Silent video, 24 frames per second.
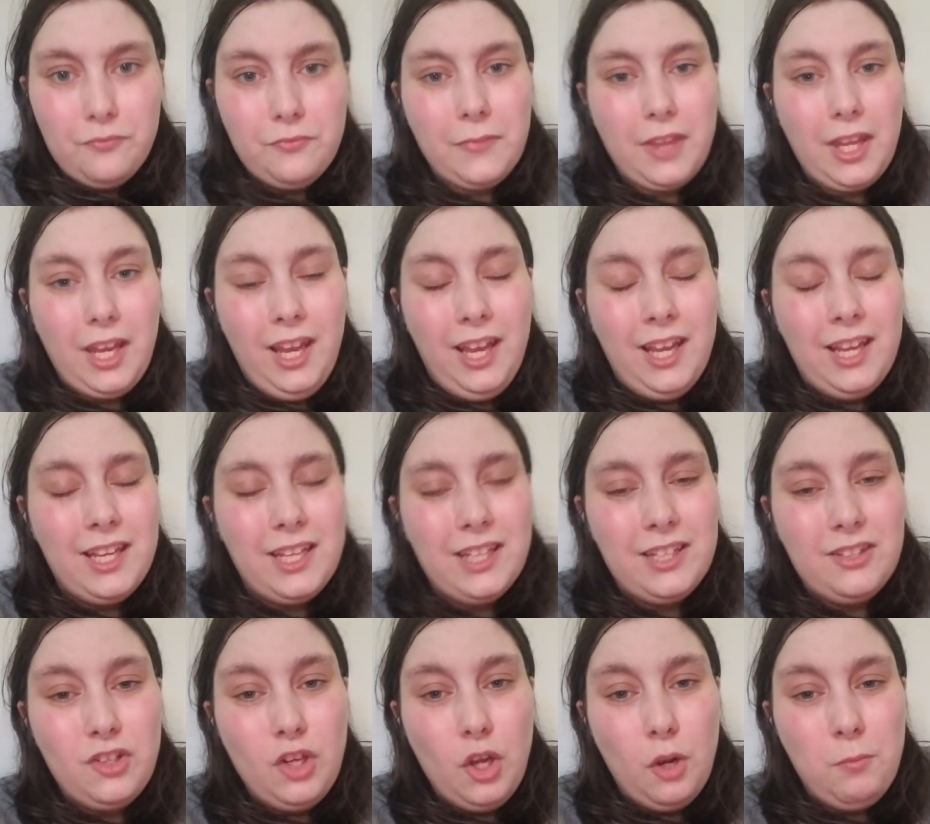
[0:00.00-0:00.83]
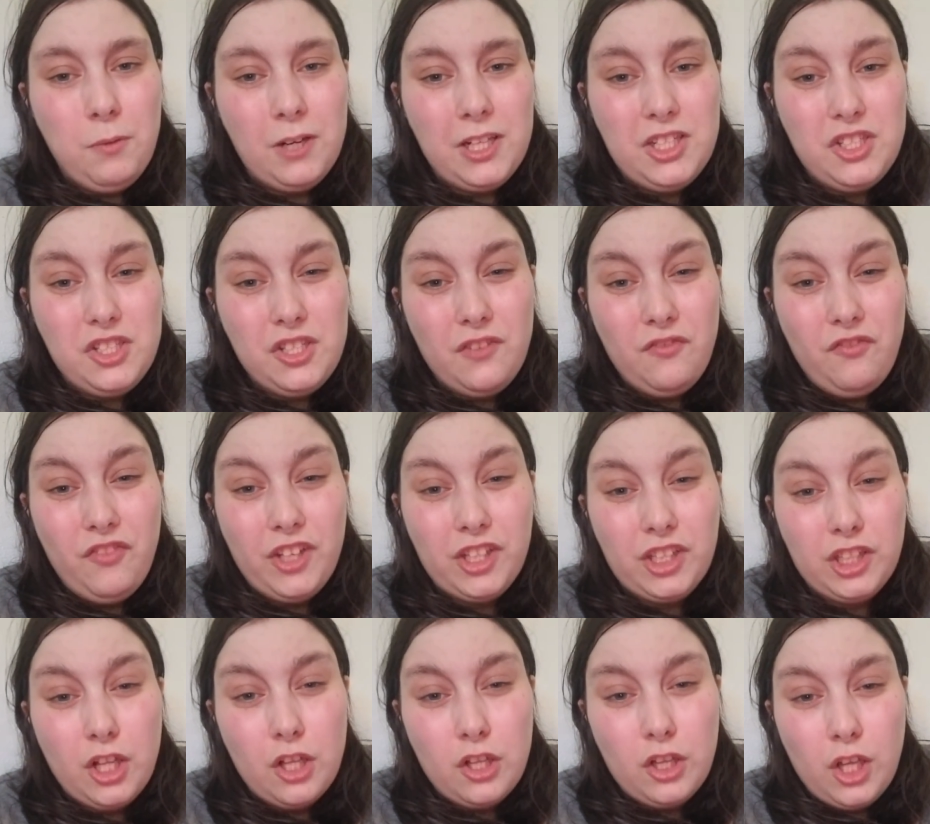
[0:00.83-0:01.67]
and nobody should
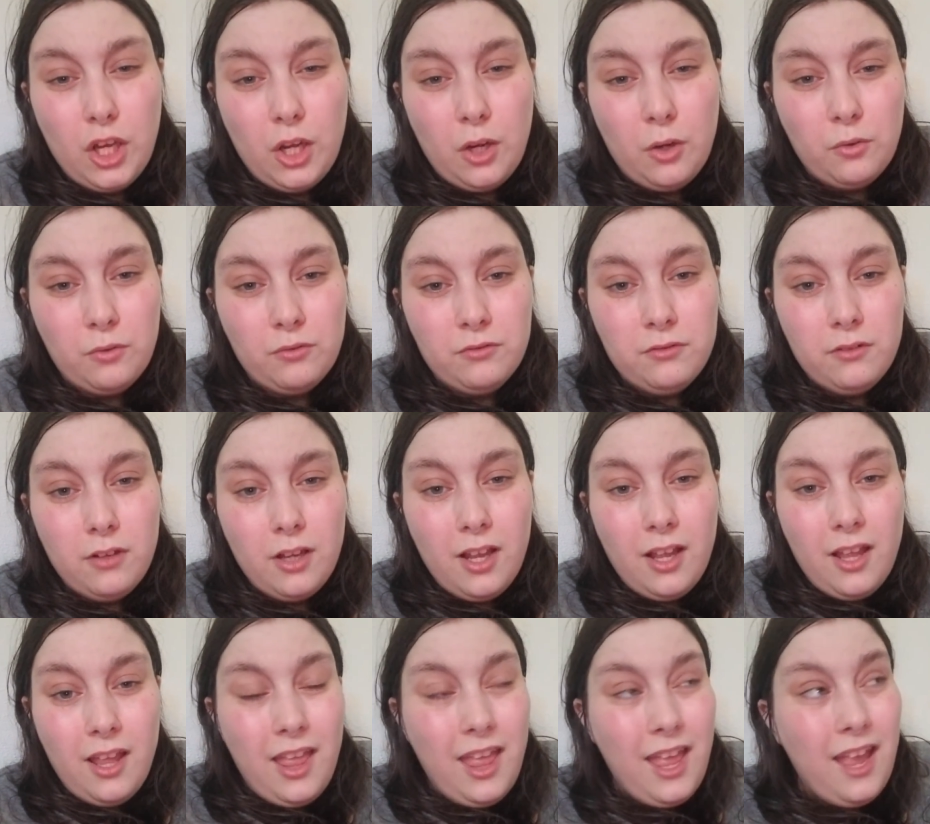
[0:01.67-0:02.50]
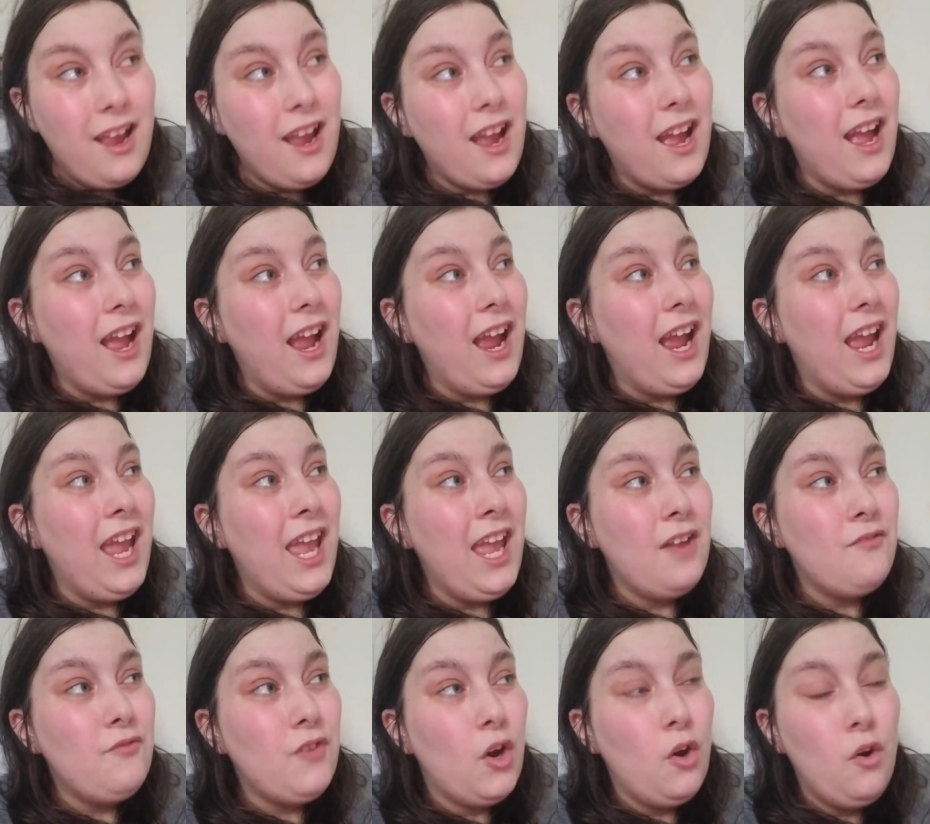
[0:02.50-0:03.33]
feel alone. I
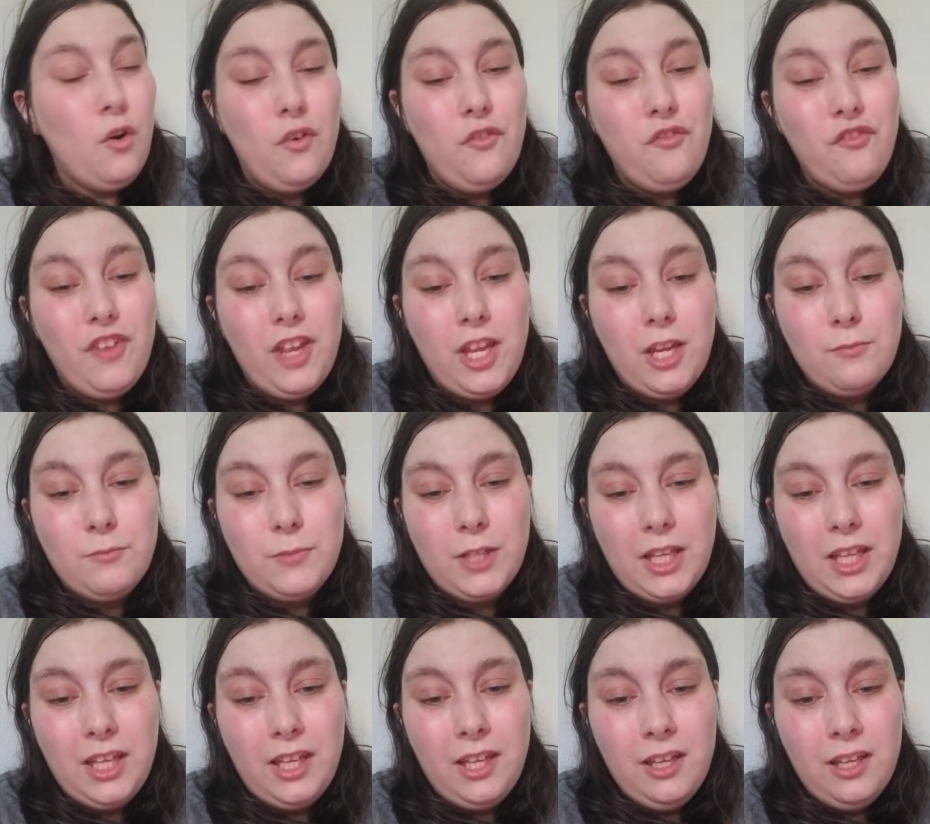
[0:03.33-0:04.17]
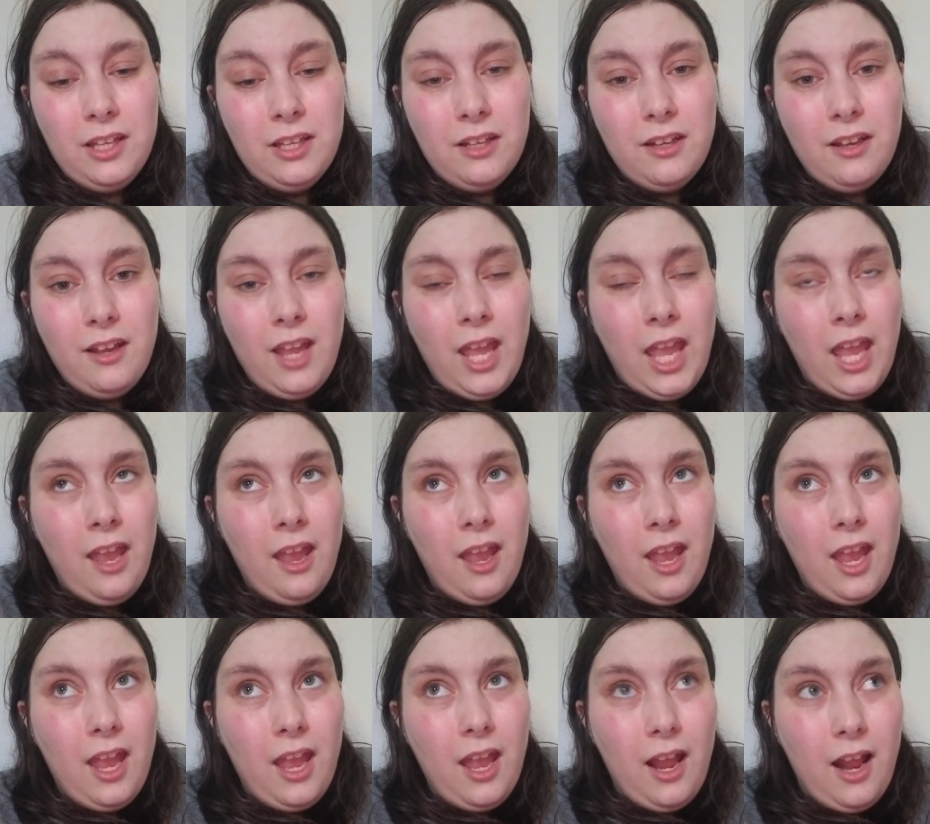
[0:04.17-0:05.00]
have a whole family
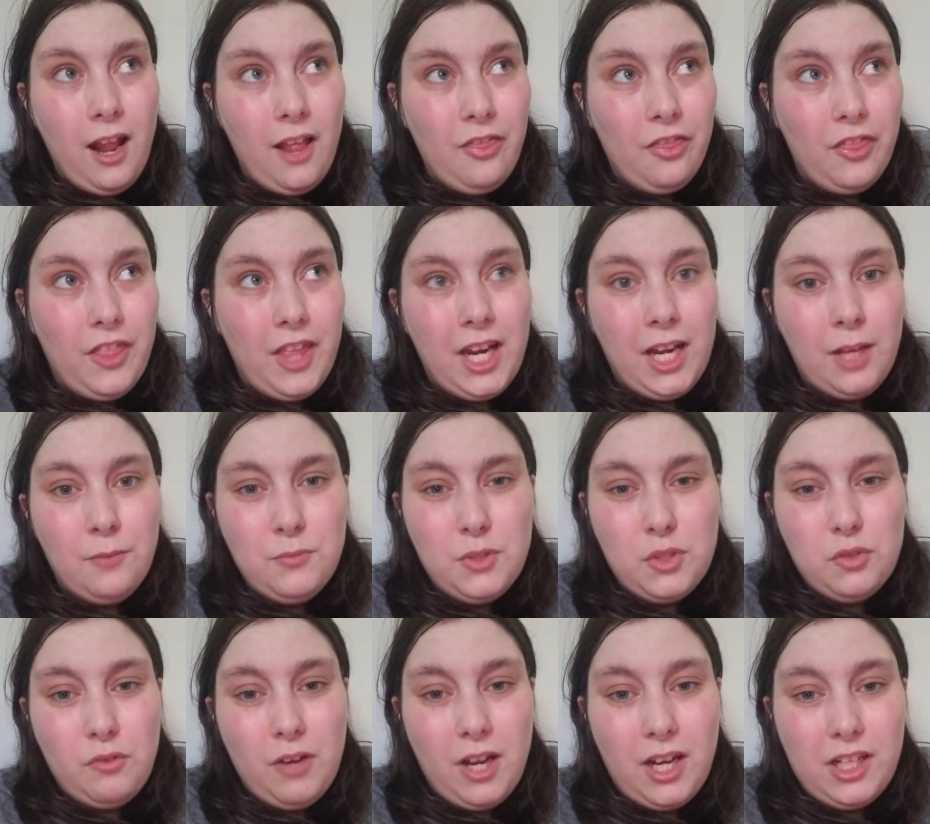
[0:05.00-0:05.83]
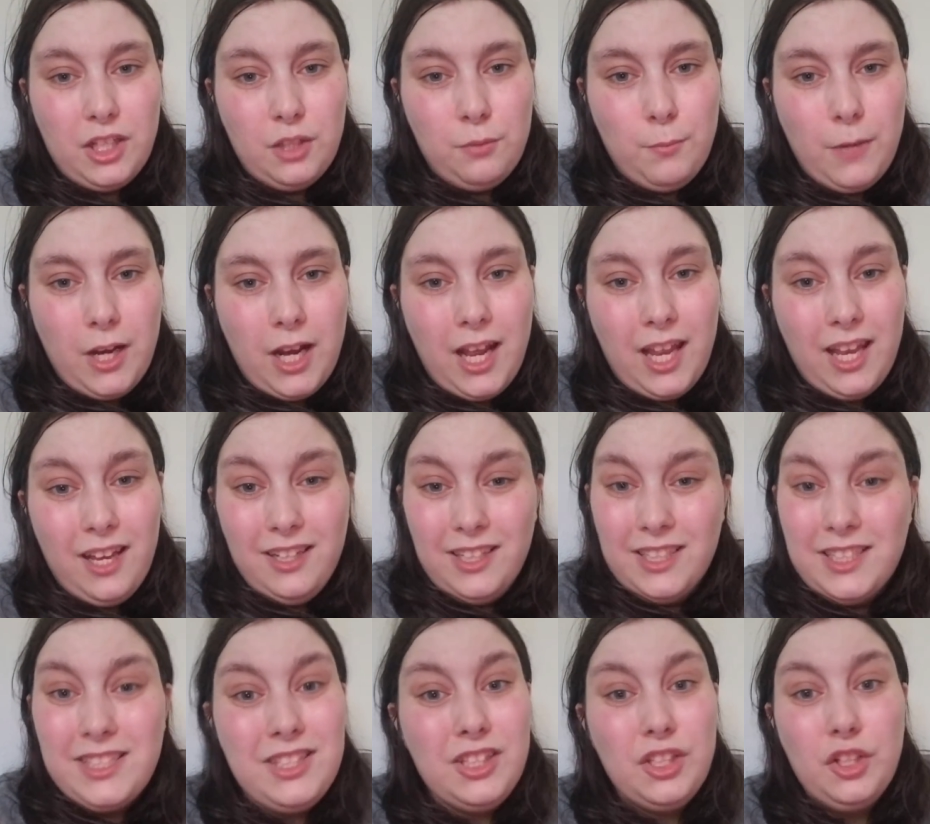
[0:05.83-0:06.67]
that I'm surrounded by and
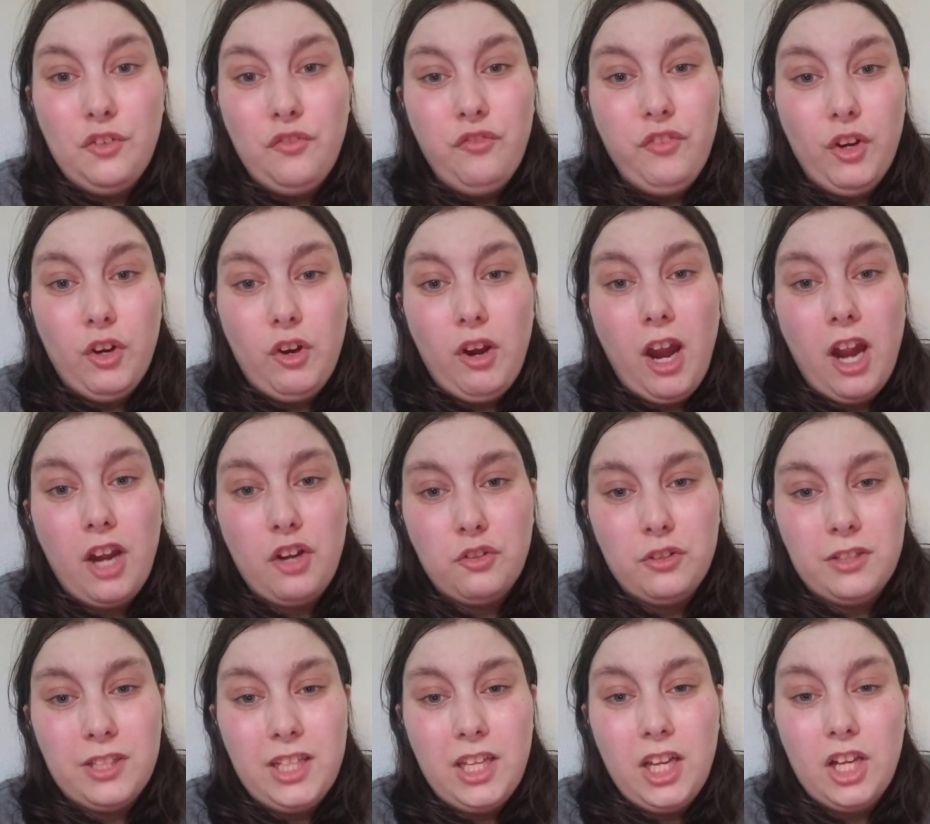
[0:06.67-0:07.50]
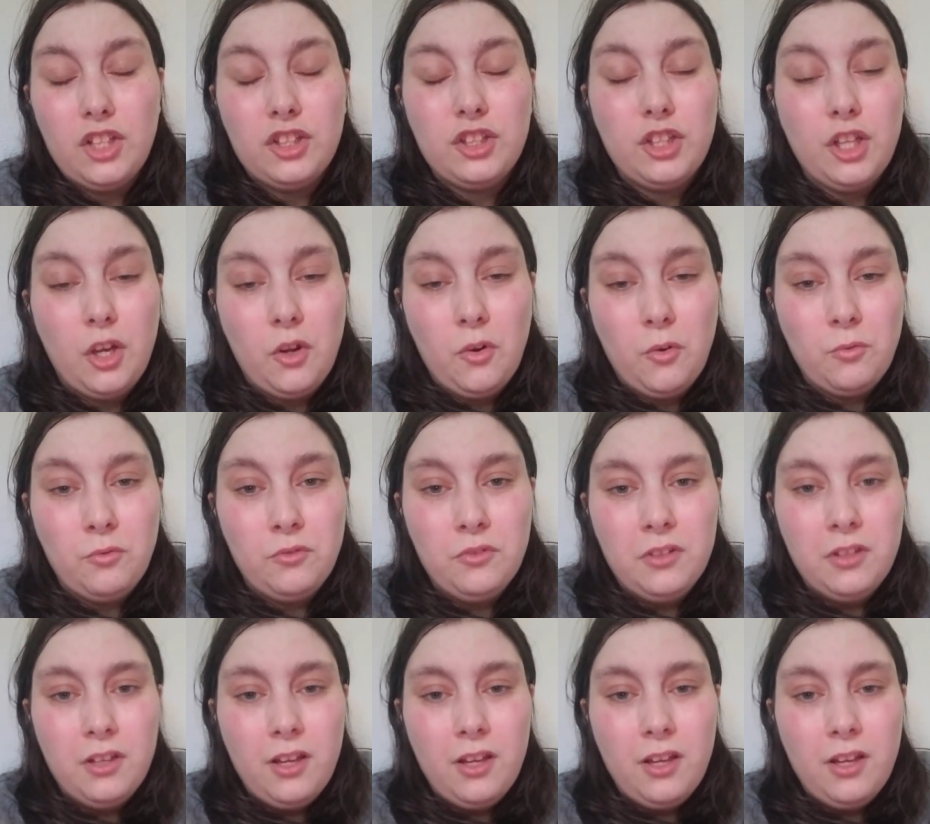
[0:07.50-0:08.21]
I still feel utterly alone.